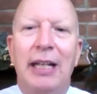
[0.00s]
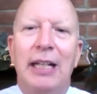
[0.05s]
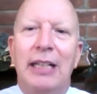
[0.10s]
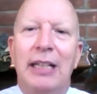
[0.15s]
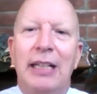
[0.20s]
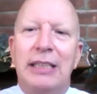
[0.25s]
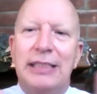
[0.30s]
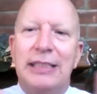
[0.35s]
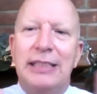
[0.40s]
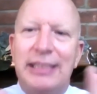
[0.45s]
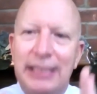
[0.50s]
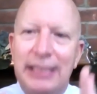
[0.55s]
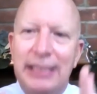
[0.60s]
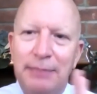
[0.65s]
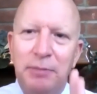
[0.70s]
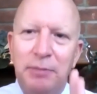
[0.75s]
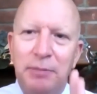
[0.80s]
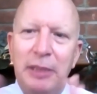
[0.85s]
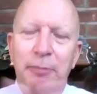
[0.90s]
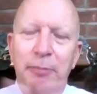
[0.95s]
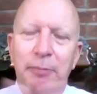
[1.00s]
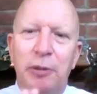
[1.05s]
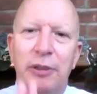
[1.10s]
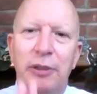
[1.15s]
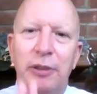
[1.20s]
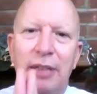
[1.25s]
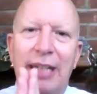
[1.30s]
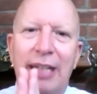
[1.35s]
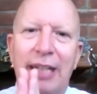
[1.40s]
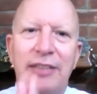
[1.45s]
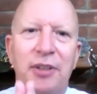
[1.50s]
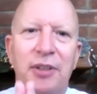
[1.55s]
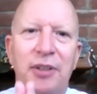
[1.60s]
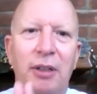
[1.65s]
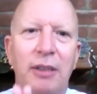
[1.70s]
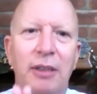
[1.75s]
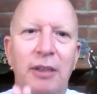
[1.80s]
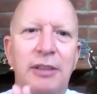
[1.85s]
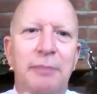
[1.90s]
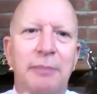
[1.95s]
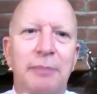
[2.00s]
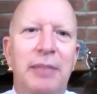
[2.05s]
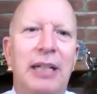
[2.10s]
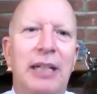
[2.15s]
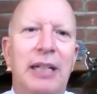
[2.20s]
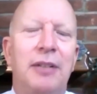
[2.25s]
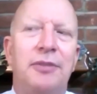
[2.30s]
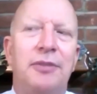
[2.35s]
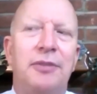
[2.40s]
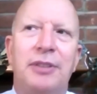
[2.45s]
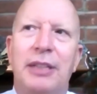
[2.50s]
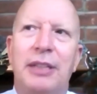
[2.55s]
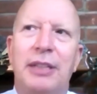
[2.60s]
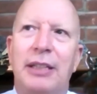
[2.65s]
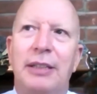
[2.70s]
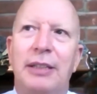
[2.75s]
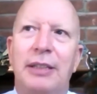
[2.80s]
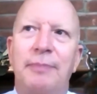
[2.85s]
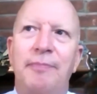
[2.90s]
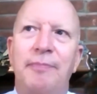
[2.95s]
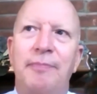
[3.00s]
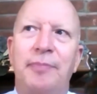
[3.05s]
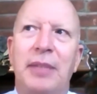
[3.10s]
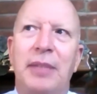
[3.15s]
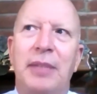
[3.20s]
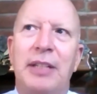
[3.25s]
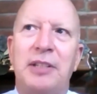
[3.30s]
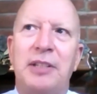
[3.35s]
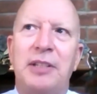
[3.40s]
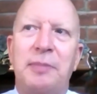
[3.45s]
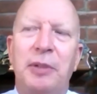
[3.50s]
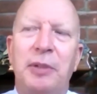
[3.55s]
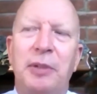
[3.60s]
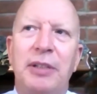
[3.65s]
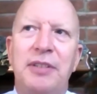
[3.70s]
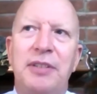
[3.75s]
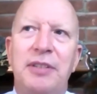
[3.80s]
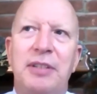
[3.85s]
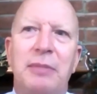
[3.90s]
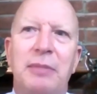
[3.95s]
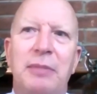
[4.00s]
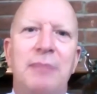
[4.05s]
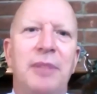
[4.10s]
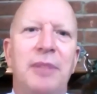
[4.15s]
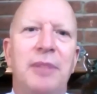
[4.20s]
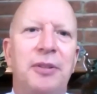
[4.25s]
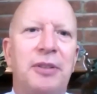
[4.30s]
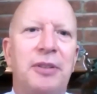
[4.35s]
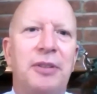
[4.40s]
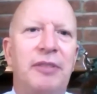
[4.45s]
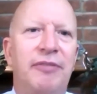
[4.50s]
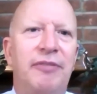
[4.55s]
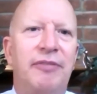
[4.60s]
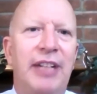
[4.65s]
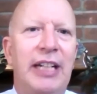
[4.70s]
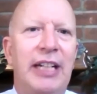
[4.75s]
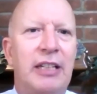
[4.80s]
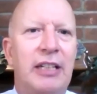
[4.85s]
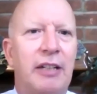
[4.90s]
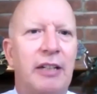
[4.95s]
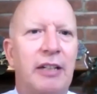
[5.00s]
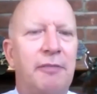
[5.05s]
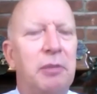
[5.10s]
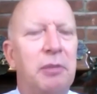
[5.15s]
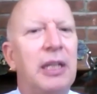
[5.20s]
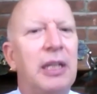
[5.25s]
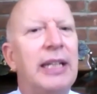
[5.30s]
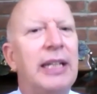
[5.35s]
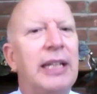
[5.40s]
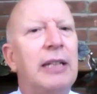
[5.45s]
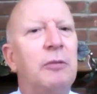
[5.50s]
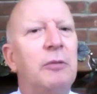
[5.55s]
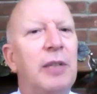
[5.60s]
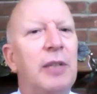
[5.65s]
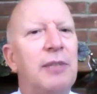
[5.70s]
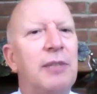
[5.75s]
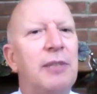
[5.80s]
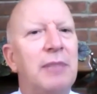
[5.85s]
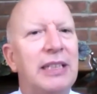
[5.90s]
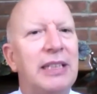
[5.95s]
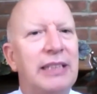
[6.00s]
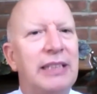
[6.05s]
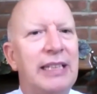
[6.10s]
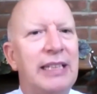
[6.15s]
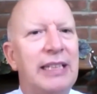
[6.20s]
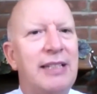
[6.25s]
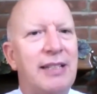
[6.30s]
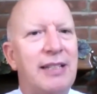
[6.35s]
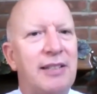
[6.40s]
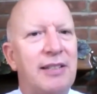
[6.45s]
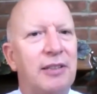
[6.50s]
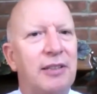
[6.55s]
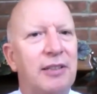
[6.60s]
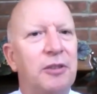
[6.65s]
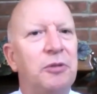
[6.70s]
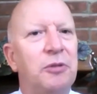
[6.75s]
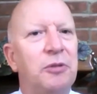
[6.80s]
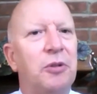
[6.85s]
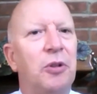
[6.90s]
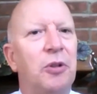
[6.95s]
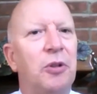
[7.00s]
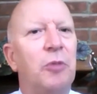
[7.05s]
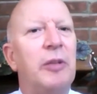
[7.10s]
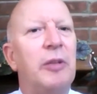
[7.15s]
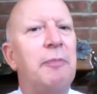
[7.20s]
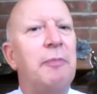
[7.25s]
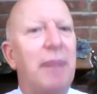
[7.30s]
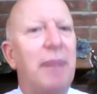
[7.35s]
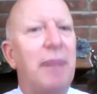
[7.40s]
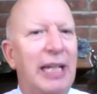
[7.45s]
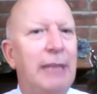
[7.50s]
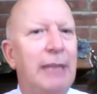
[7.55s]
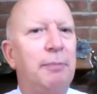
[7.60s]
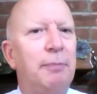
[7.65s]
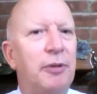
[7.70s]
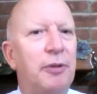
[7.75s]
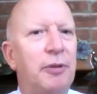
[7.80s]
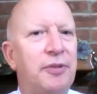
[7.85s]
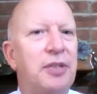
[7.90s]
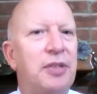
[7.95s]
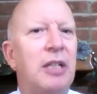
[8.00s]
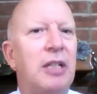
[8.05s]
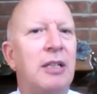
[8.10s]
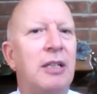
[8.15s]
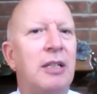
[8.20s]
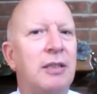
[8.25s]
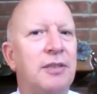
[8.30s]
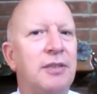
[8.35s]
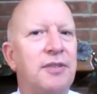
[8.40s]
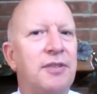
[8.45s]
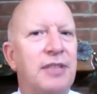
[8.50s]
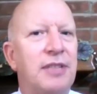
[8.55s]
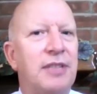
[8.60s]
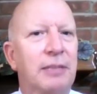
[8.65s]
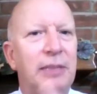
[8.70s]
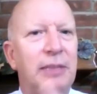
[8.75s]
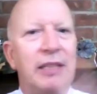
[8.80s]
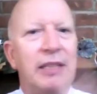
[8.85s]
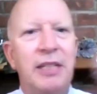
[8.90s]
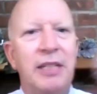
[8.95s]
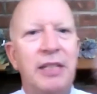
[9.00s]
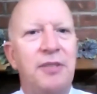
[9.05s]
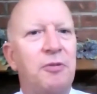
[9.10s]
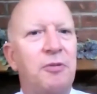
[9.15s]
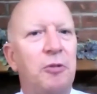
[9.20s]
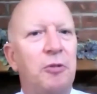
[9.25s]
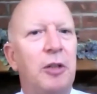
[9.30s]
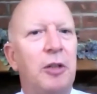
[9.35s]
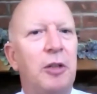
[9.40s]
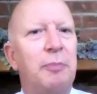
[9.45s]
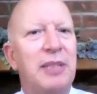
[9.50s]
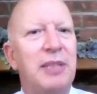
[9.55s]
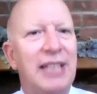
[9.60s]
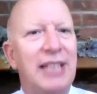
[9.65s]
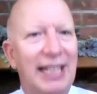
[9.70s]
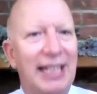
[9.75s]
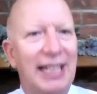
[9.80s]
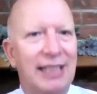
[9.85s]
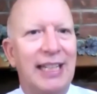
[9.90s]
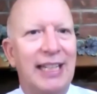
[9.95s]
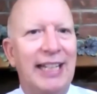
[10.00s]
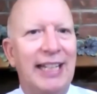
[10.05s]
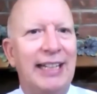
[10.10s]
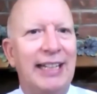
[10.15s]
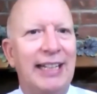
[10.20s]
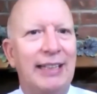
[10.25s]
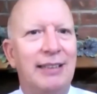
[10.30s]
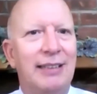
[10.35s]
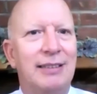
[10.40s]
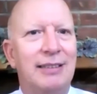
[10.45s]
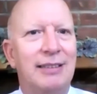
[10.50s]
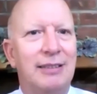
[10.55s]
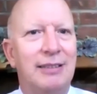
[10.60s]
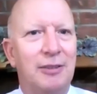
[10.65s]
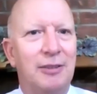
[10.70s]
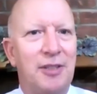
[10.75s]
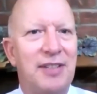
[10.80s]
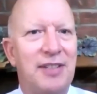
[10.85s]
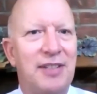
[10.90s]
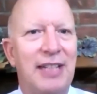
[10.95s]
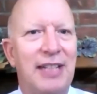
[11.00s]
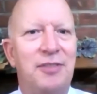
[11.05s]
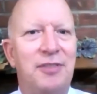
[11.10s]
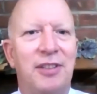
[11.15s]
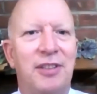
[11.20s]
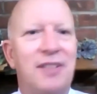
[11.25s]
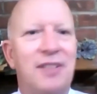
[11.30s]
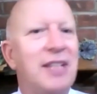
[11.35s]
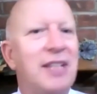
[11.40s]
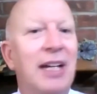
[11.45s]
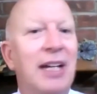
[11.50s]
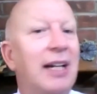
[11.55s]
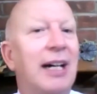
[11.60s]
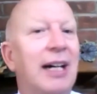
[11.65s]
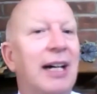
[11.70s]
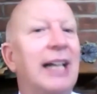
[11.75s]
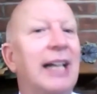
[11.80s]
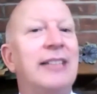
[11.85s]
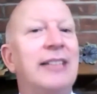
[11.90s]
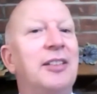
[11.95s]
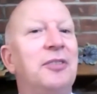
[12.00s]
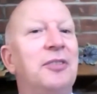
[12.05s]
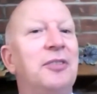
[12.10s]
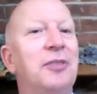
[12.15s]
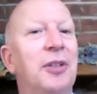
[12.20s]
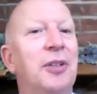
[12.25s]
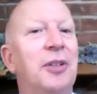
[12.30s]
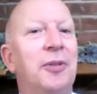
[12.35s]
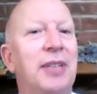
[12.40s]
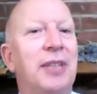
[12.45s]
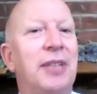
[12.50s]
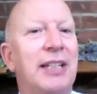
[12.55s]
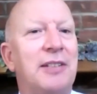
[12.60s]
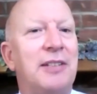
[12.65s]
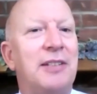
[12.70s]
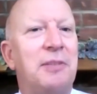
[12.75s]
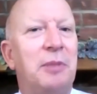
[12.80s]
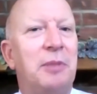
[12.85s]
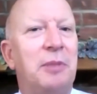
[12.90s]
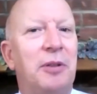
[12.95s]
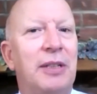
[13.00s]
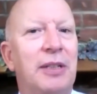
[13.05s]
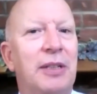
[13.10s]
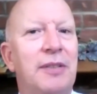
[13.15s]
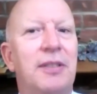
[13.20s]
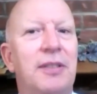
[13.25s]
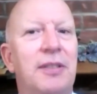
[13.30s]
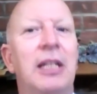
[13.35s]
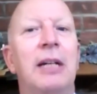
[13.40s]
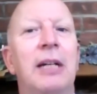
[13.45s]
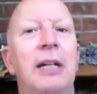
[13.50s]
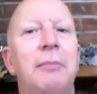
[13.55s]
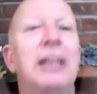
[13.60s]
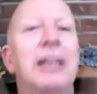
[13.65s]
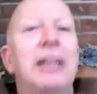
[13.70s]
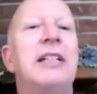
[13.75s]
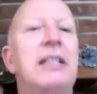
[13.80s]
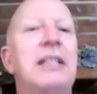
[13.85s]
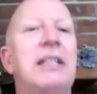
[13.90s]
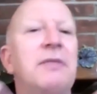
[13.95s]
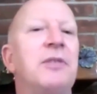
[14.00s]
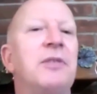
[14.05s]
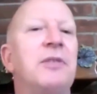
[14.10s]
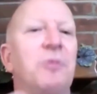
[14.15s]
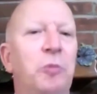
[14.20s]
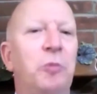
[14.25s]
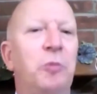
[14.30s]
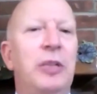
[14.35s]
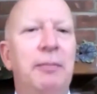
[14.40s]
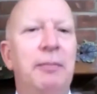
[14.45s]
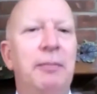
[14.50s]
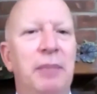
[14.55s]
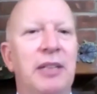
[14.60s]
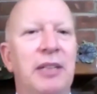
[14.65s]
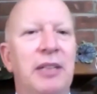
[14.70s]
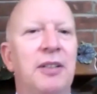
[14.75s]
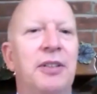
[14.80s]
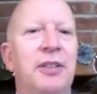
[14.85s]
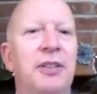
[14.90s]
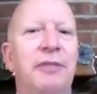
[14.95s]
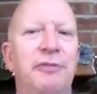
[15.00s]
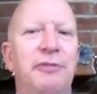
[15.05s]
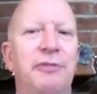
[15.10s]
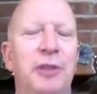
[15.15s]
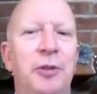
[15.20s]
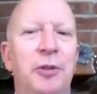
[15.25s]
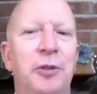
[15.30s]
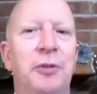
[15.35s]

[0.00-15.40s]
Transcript: Simply put, I talked about an experience that my mother conveyed of playing with my niece as a little girl with paper dolls. Now, my niece grew up in LA, Los Angeles. I didn't know that experience. My niece was weeping on the phone.